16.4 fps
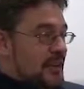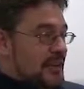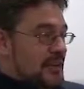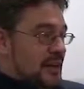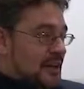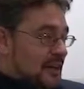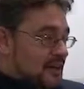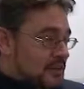
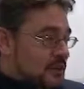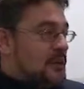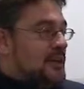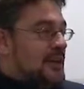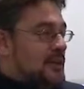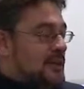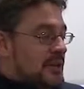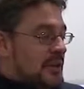That's
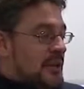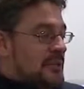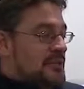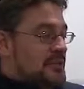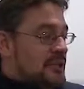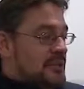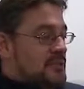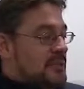all they were there
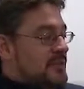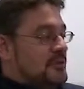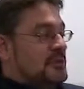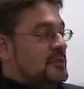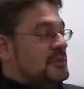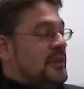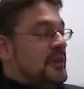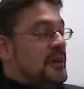to do. But of
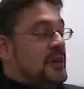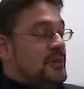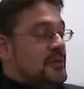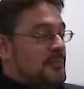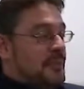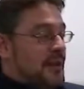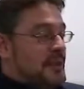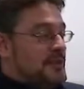course there are
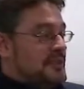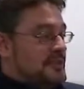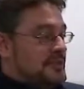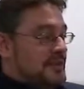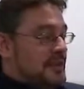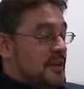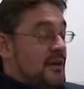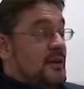other
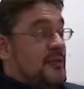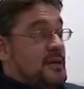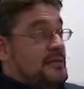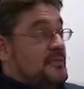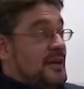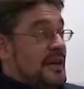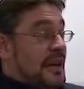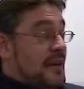places. I went
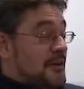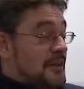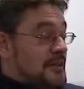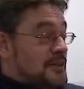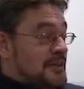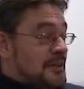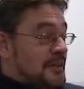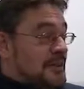to Macau
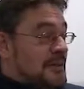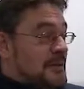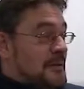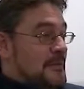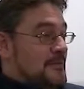last year.